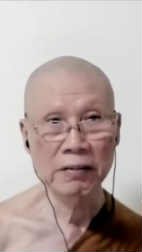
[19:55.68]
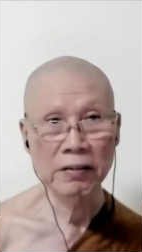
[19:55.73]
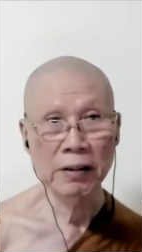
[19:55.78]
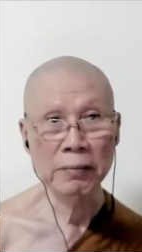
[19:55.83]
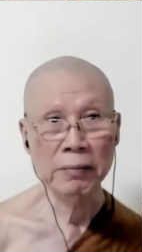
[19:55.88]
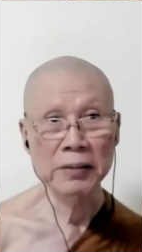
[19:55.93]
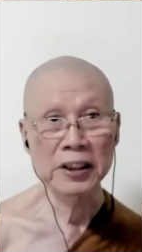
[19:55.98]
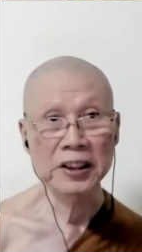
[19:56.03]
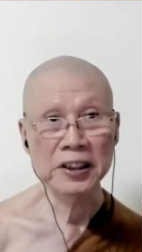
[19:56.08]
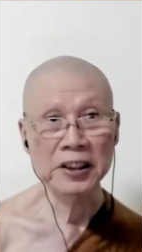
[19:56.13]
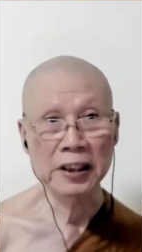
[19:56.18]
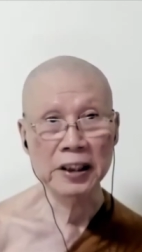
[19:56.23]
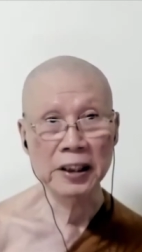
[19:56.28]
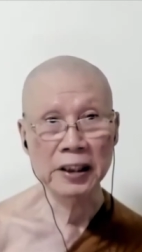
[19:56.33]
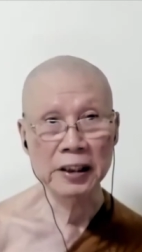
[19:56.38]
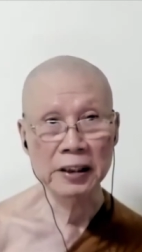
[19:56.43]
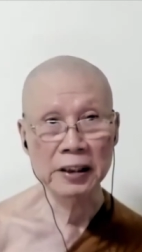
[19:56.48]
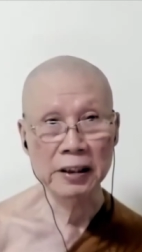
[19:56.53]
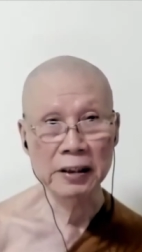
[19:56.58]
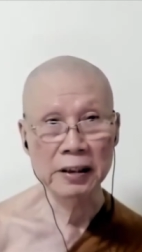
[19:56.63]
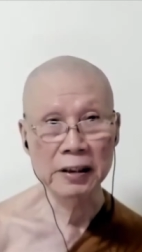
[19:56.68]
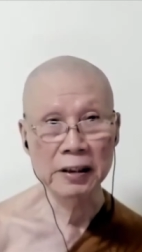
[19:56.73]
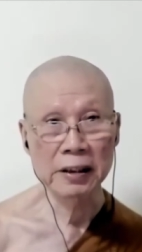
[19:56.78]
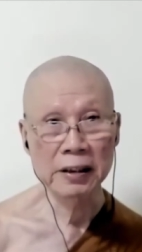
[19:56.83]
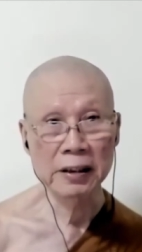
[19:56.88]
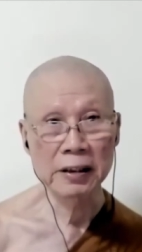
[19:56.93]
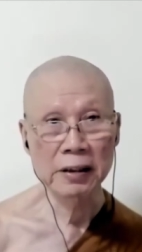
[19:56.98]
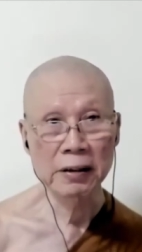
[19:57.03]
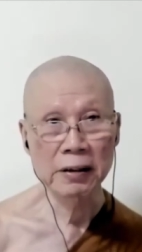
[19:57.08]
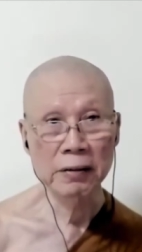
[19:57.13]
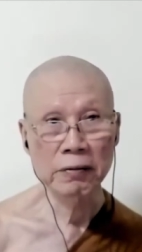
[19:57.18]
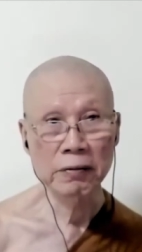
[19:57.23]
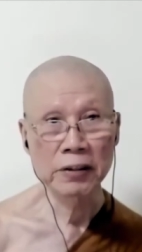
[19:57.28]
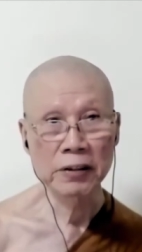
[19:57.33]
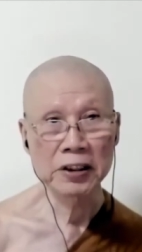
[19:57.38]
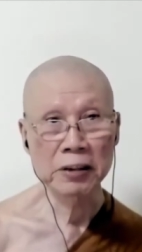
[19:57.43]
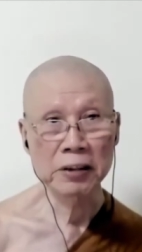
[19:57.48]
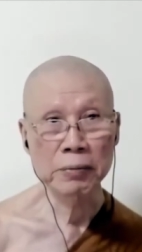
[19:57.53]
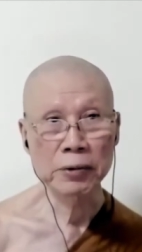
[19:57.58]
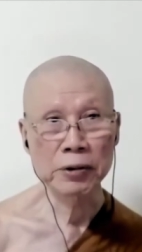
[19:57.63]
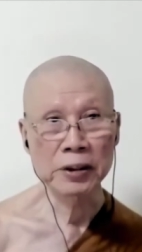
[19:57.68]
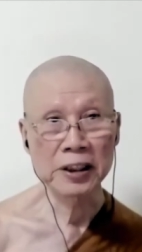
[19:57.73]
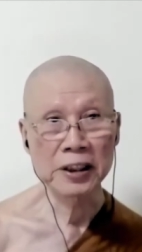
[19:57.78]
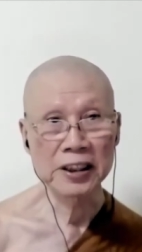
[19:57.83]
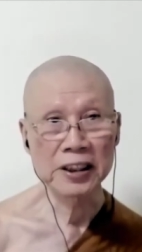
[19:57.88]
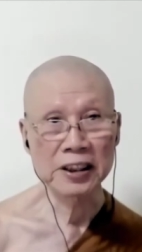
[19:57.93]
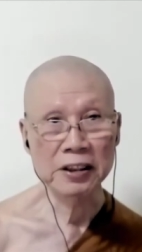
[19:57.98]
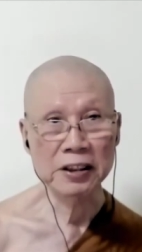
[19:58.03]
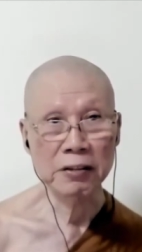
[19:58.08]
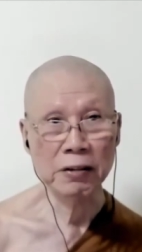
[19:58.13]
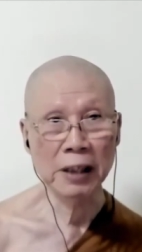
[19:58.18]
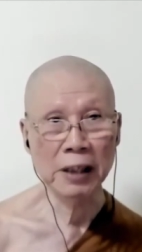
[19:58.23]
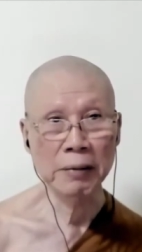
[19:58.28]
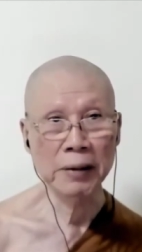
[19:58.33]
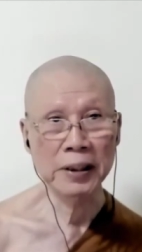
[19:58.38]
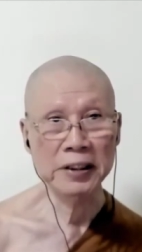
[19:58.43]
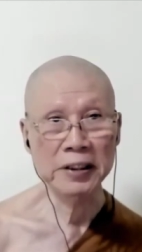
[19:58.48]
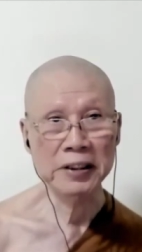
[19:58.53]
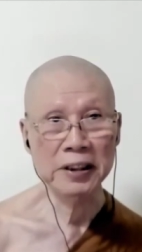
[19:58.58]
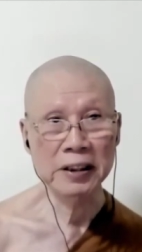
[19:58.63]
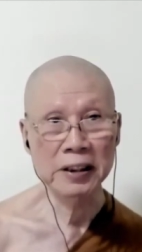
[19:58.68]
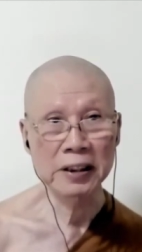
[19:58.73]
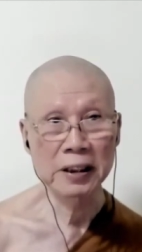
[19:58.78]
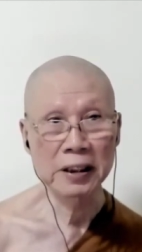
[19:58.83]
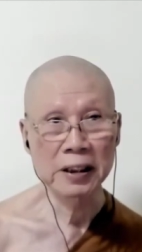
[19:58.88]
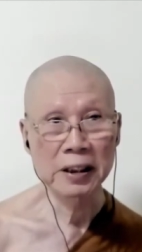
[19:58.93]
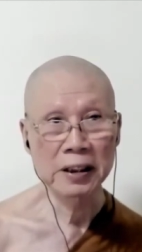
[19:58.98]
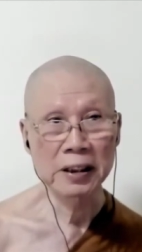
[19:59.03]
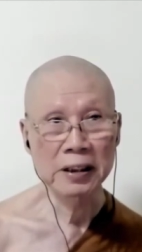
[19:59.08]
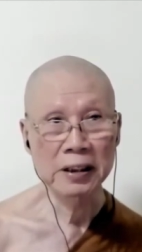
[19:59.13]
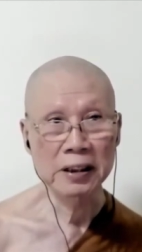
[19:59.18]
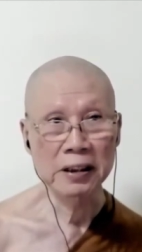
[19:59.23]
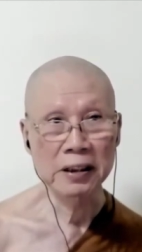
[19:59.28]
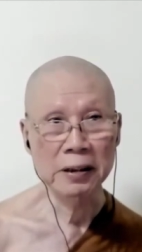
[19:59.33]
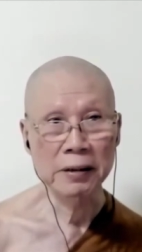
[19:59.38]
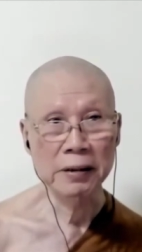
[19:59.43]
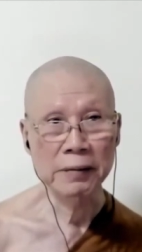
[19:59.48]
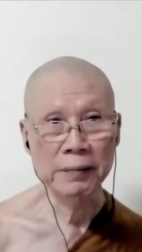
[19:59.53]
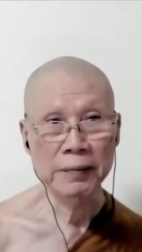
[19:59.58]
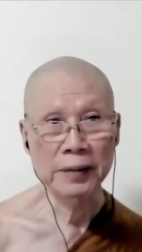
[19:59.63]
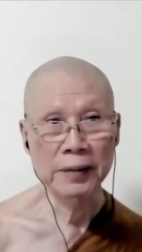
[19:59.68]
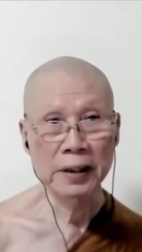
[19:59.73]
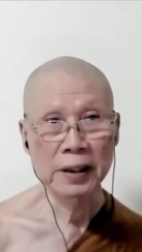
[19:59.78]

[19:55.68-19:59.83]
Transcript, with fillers: from this state which the Buddha described as the,